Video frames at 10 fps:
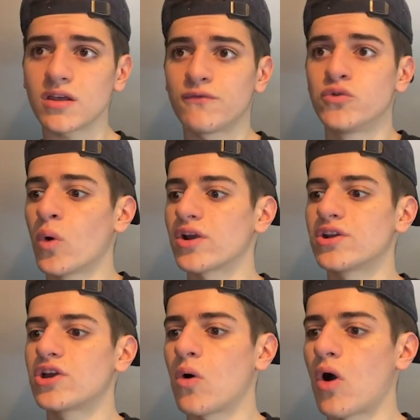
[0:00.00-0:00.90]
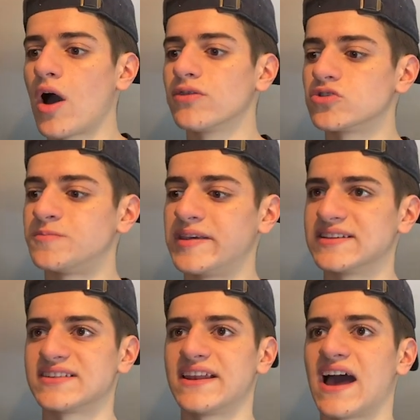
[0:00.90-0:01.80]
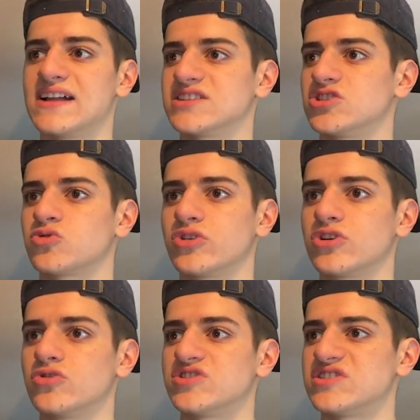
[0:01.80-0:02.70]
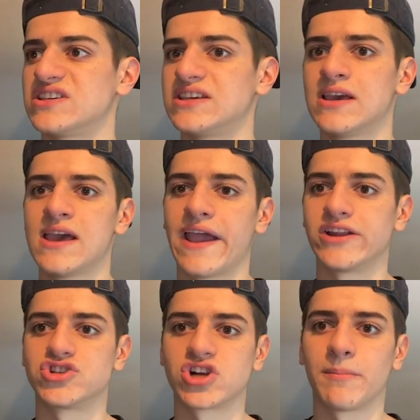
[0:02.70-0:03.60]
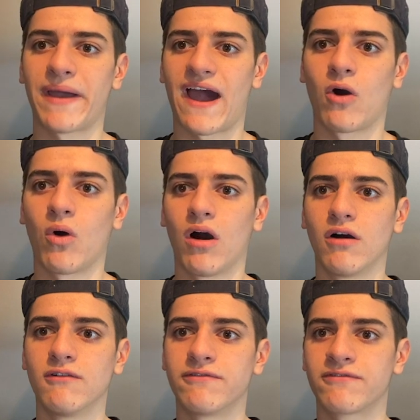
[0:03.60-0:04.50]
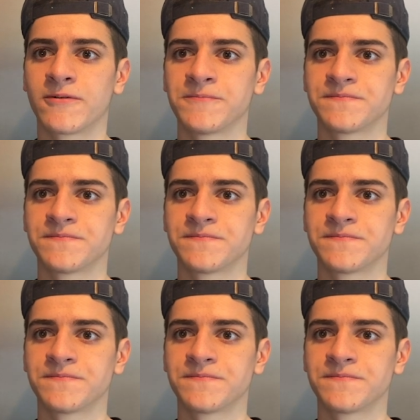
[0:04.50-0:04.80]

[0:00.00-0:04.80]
if you wanted to go on those PSA 9s, I just want to go see and jump out of